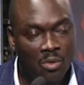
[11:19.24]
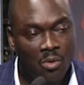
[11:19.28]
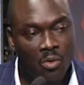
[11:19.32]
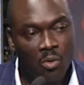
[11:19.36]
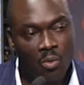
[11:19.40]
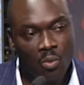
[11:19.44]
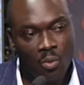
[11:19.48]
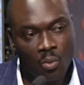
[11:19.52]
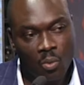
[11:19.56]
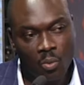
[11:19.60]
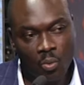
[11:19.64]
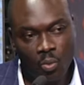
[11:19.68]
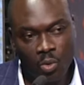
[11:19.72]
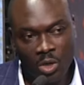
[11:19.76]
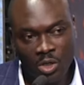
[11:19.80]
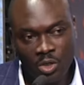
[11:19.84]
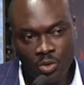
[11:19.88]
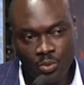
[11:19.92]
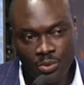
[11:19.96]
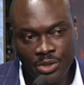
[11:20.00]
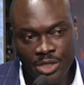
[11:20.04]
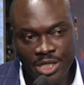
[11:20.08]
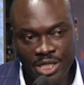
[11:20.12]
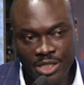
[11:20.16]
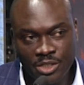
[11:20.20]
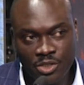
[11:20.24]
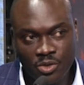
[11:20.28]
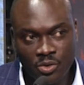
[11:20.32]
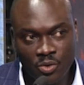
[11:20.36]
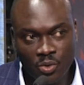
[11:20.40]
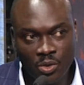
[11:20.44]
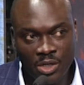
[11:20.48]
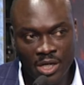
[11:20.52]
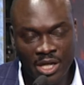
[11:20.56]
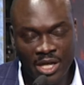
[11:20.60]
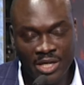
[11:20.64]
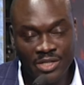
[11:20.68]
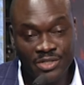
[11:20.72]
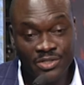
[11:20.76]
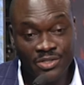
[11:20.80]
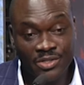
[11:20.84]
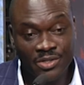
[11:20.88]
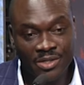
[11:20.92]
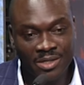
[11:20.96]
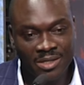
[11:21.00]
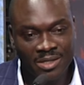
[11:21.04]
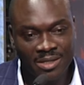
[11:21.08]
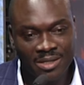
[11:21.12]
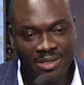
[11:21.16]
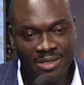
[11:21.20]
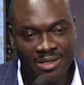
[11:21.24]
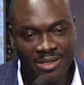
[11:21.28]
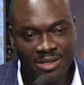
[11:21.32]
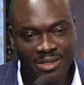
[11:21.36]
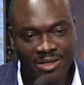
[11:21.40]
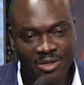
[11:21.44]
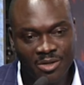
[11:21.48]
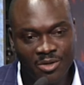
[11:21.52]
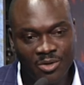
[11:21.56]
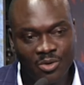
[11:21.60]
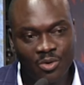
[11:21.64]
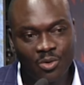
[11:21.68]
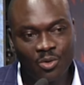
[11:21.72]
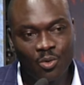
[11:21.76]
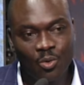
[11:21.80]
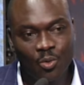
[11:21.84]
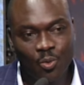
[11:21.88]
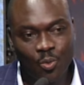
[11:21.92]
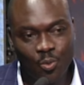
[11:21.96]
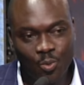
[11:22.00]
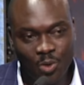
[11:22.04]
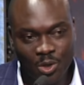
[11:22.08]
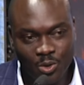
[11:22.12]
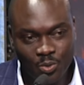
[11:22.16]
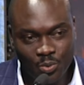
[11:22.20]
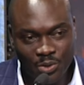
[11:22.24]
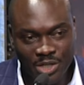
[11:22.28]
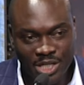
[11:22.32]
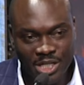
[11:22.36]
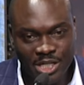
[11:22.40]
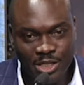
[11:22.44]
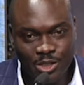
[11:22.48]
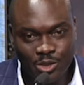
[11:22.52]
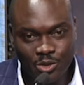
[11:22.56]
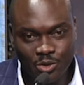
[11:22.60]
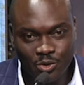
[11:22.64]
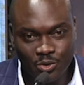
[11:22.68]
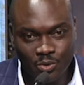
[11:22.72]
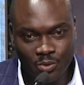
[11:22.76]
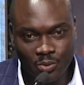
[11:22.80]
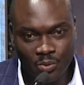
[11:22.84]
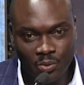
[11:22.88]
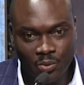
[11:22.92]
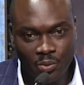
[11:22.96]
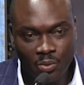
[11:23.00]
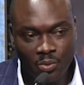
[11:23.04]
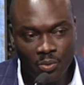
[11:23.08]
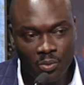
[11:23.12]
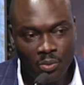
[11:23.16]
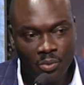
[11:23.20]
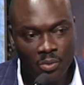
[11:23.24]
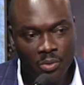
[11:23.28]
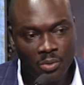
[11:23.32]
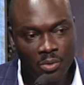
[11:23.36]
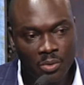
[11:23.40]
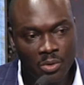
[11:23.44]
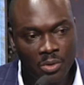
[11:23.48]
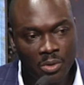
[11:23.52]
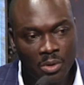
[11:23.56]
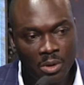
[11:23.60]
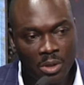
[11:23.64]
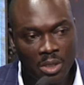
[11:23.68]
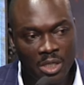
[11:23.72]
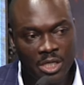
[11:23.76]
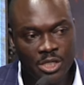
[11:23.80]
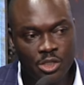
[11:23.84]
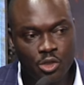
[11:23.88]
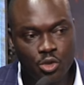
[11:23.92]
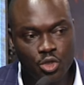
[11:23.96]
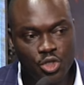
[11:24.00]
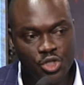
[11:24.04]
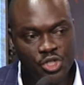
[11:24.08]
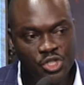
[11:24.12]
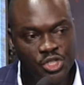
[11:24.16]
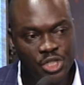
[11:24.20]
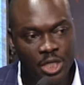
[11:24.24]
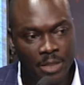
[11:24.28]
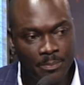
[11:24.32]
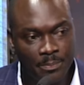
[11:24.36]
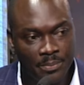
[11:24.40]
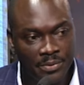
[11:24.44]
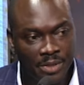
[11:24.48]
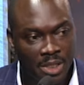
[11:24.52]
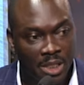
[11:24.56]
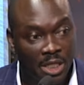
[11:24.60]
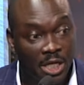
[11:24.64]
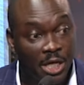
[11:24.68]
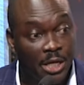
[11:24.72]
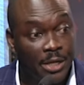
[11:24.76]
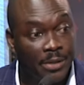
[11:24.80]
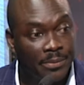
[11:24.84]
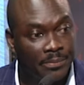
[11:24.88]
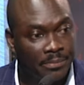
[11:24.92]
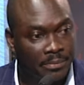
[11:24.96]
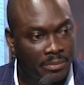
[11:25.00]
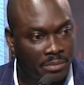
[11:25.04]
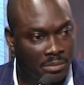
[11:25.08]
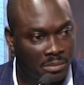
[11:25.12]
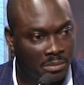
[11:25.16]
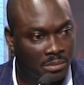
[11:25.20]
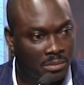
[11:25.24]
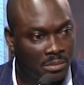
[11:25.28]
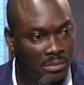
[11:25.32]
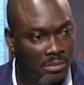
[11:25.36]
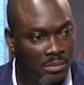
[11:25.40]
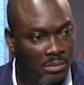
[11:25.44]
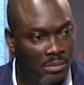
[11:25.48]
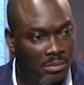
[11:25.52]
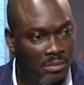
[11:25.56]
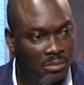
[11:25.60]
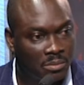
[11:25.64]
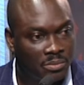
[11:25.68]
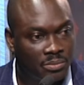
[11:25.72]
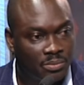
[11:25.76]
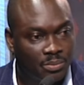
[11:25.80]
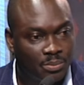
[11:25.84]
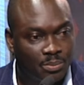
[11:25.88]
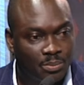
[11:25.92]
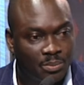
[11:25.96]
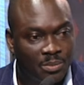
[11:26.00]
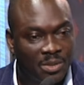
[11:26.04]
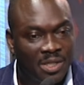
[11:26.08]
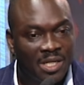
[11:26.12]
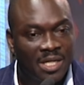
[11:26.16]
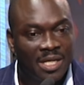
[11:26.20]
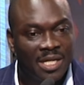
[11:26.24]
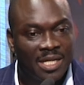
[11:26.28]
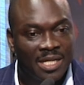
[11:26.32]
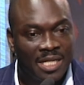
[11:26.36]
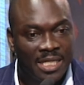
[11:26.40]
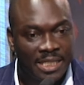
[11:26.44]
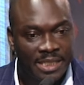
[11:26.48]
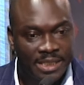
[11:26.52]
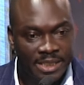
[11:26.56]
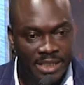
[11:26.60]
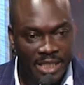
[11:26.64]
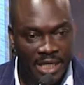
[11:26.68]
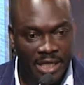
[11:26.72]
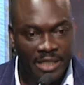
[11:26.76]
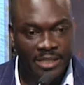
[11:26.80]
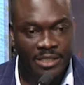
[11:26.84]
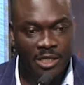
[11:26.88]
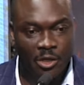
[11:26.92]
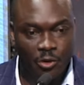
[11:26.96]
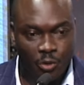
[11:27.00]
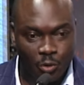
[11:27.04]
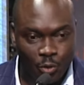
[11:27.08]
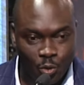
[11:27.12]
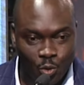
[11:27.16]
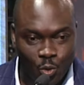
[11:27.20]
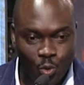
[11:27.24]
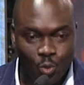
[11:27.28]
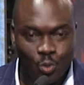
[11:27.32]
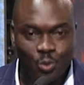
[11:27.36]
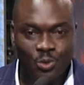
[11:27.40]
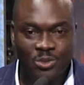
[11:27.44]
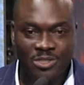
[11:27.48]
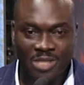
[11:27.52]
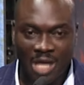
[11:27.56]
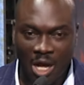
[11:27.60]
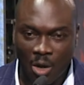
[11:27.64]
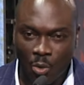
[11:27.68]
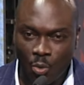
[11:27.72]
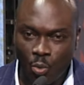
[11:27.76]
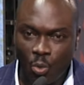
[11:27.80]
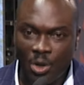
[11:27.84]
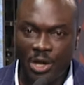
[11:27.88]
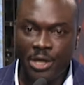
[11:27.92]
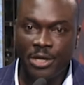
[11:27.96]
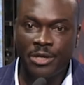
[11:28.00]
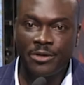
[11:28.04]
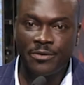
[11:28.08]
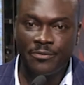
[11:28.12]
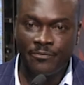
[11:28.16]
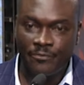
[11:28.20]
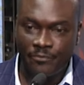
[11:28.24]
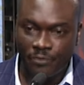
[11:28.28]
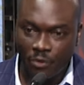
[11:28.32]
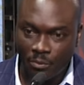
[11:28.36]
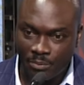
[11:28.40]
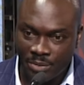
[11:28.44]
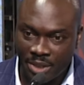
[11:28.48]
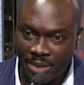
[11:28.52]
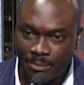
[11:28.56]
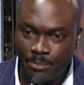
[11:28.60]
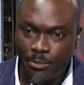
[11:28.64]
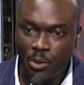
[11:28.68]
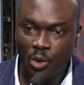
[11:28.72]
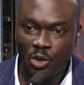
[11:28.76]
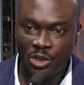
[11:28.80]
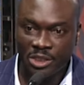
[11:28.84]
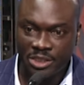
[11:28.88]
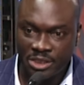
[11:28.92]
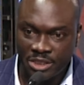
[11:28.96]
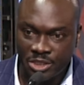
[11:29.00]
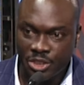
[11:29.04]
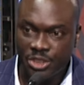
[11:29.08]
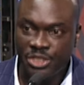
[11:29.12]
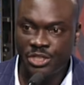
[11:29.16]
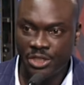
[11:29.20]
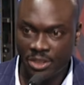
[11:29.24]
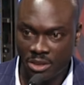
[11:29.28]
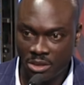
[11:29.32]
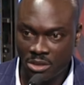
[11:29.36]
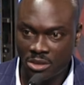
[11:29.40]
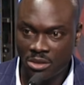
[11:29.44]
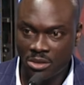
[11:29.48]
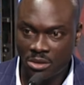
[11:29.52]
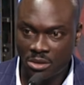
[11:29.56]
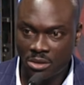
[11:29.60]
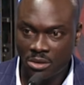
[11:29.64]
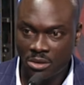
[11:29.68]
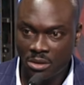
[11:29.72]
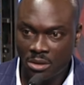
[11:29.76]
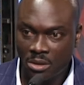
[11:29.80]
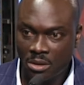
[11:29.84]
What do we need to do next? What we need to do is shape the game. Take the rules away from the politicians.